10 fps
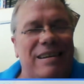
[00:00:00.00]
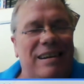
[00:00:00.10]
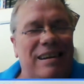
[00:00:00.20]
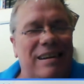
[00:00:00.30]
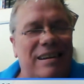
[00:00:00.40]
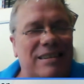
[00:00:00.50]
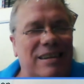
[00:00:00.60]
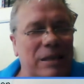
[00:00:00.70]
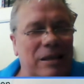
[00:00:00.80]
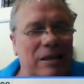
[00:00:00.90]
And
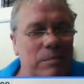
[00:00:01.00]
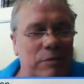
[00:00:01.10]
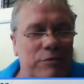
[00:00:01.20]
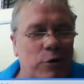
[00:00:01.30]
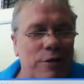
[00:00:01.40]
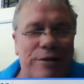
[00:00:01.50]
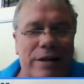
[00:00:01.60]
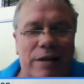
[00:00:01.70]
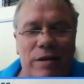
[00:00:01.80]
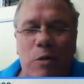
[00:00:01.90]
I've been getting up at
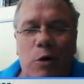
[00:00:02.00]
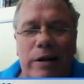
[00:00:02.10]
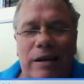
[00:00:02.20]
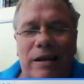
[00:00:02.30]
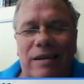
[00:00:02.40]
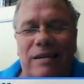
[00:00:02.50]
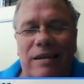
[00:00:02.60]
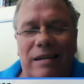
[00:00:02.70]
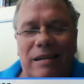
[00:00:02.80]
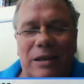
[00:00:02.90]
4:30 every morning,
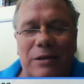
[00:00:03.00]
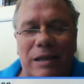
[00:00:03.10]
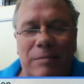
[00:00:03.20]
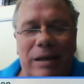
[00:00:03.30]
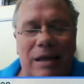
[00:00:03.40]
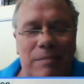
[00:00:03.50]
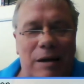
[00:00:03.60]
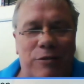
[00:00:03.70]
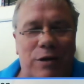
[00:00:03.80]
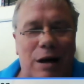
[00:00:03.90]
and literally been getting
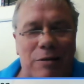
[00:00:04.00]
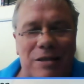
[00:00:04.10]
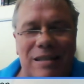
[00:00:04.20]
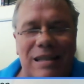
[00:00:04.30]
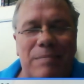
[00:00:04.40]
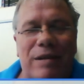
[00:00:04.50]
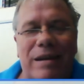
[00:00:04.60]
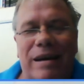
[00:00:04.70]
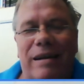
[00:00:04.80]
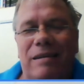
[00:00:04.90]
about 4 hours of sleep every
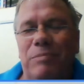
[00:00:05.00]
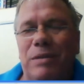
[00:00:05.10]
night.